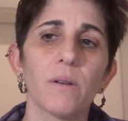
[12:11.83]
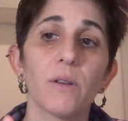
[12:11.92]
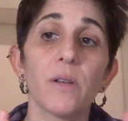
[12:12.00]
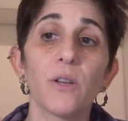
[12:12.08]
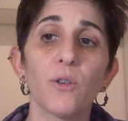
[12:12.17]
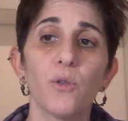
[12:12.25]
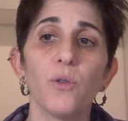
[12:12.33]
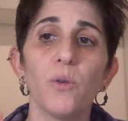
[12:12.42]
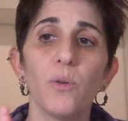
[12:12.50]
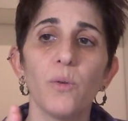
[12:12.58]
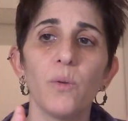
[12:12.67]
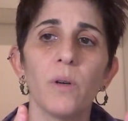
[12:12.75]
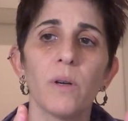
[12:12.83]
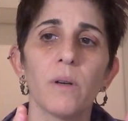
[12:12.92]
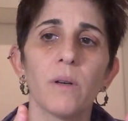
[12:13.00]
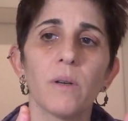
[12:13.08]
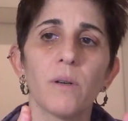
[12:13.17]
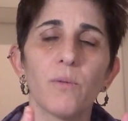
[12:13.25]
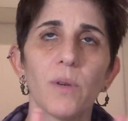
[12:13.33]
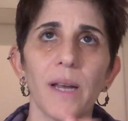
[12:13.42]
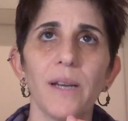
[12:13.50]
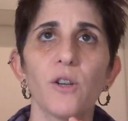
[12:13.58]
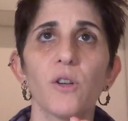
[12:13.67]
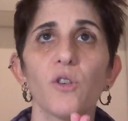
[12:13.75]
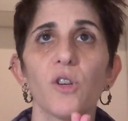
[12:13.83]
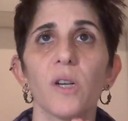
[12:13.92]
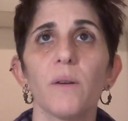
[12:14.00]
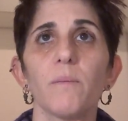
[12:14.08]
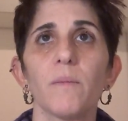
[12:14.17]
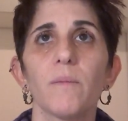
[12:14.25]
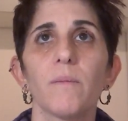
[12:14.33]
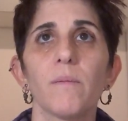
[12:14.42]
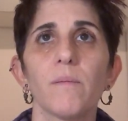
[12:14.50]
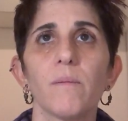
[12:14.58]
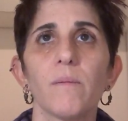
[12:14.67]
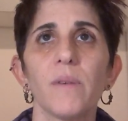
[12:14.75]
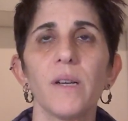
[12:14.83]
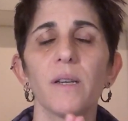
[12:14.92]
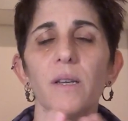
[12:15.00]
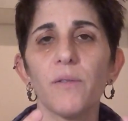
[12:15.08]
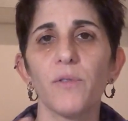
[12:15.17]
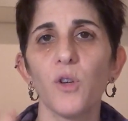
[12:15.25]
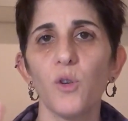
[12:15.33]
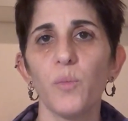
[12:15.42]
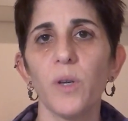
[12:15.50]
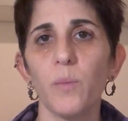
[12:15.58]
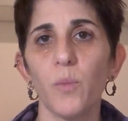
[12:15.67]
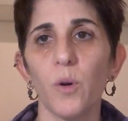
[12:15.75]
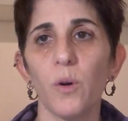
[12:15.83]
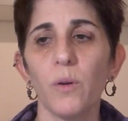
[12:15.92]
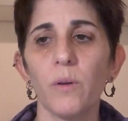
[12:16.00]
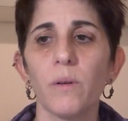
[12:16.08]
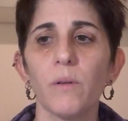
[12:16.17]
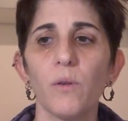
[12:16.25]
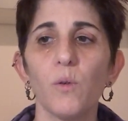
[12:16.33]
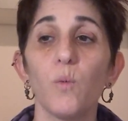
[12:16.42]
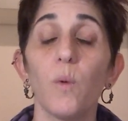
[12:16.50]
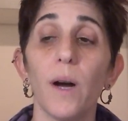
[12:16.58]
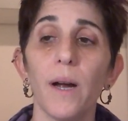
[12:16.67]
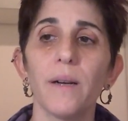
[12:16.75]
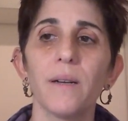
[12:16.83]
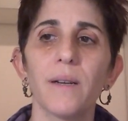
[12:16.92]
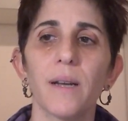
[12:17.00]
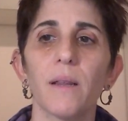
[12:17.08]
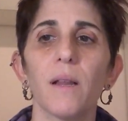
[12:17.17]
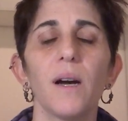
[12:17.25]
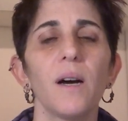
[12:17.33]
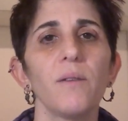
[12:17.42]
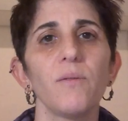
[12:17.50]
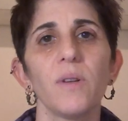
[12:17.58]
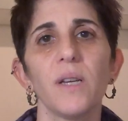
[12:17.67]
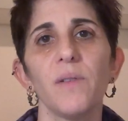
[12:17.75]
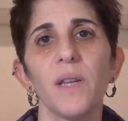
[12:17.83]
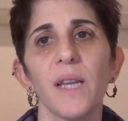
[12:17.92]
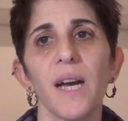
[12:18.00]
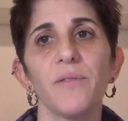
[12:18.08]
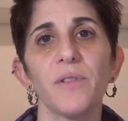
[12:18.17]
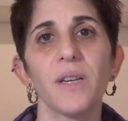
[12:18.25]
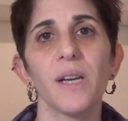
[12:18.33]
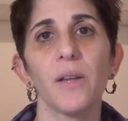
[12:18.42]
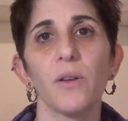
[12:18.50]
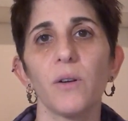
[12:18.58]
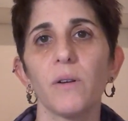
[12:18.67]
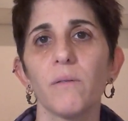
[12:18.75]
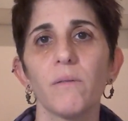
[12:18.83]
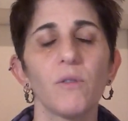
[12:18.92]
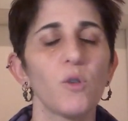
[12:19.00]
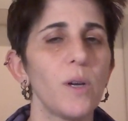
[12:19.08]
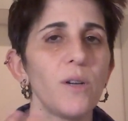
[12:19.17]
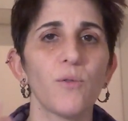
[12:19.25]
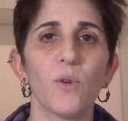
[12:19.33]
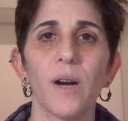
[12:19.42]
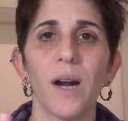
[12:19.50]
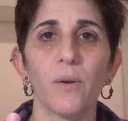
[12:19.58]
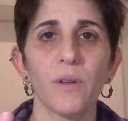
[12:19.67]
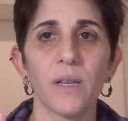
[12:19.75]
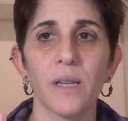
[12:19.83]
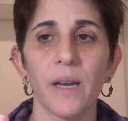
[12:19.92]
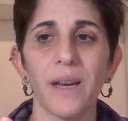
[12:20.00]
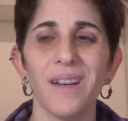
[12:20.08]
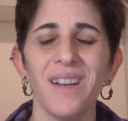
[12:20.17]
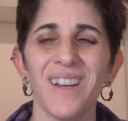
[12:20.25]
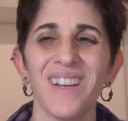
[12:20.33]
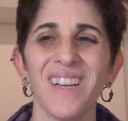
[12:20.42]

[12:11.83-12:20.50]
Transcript: the true relationship is of two people who one can love, live, and laugh together 24 hours a day.